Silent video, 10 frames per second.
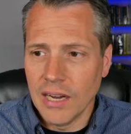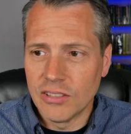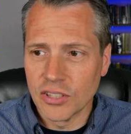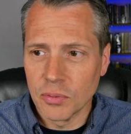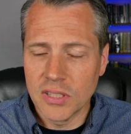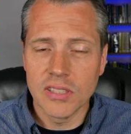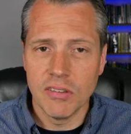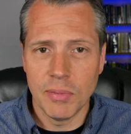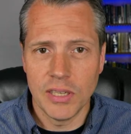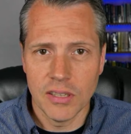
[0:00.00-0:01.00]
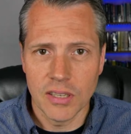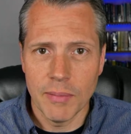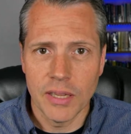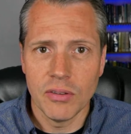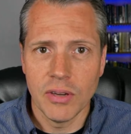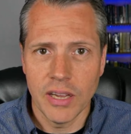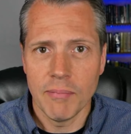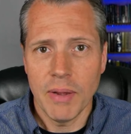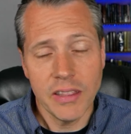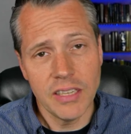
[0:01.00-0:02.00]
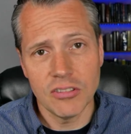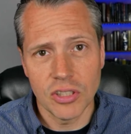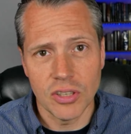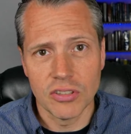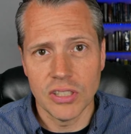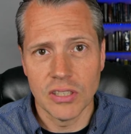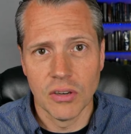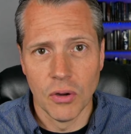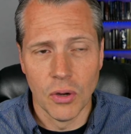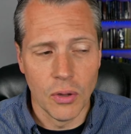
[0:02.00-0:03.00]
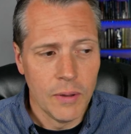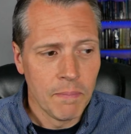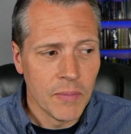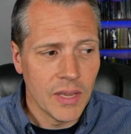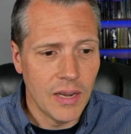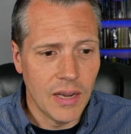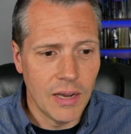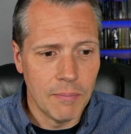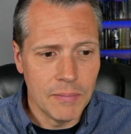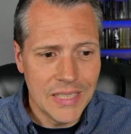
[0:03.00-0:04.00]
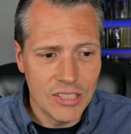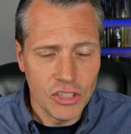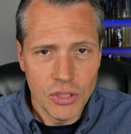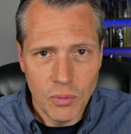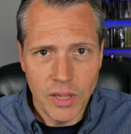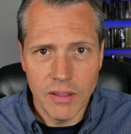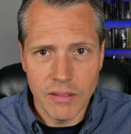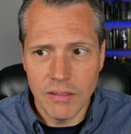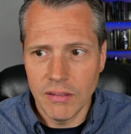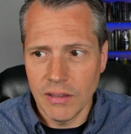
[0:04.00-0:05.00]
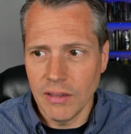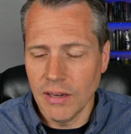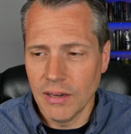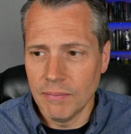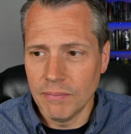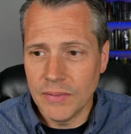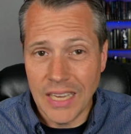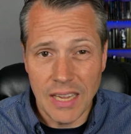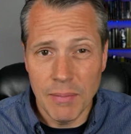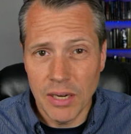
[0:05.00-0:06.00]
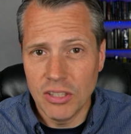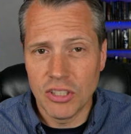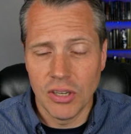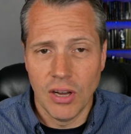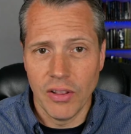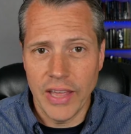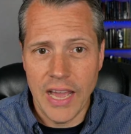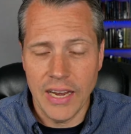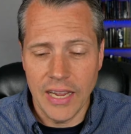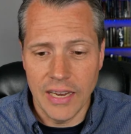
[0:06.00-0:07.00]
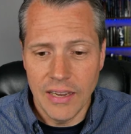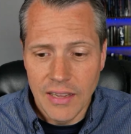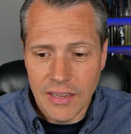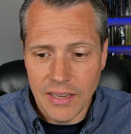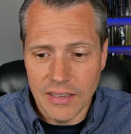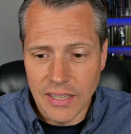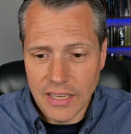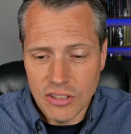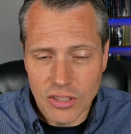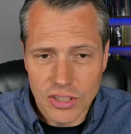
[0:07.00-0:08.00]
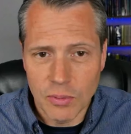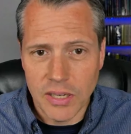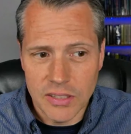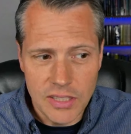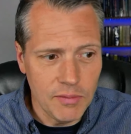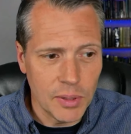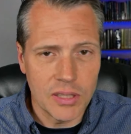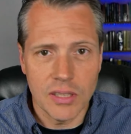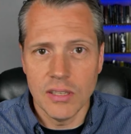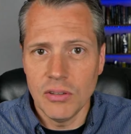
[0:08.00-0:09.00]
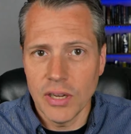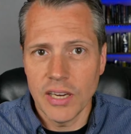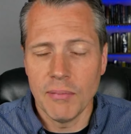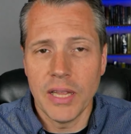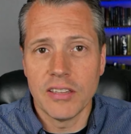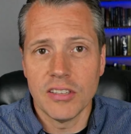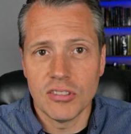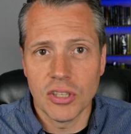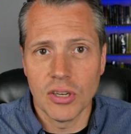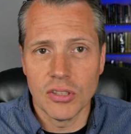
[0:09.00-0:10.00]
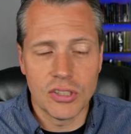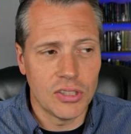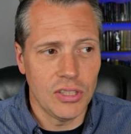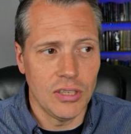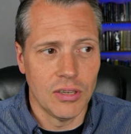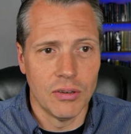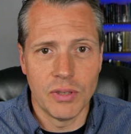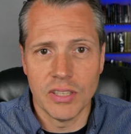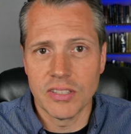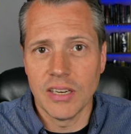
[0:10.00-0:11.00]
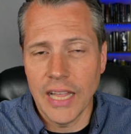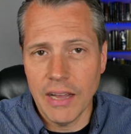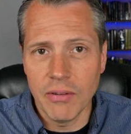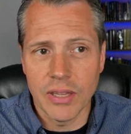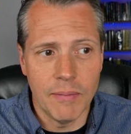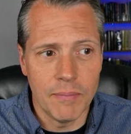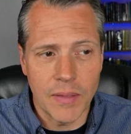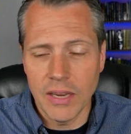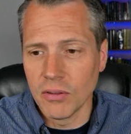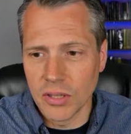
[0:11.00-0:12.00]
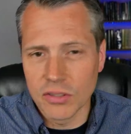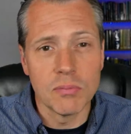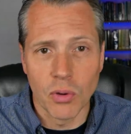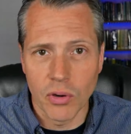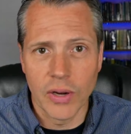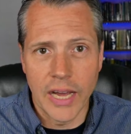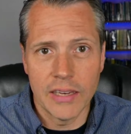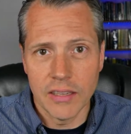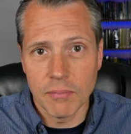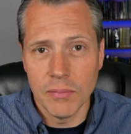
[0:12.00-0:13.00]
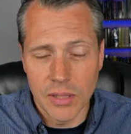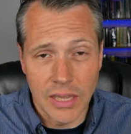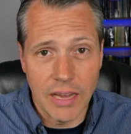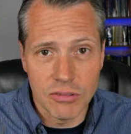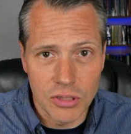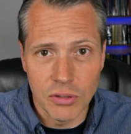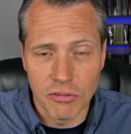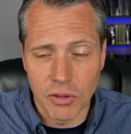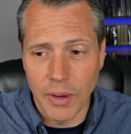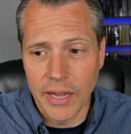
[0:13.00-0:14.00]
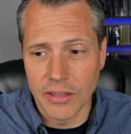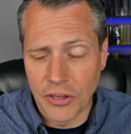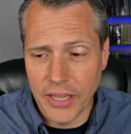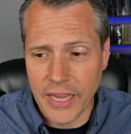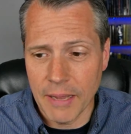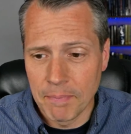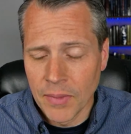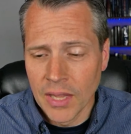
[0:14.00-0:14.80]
just recently been hearing about the United Methodist Church and their whole issue with gay marriage and all that. And a lot of churches want to leave, but the United Methodist Church, doesn't allow them. I know there's more going on. They're allowed to for a while and all that.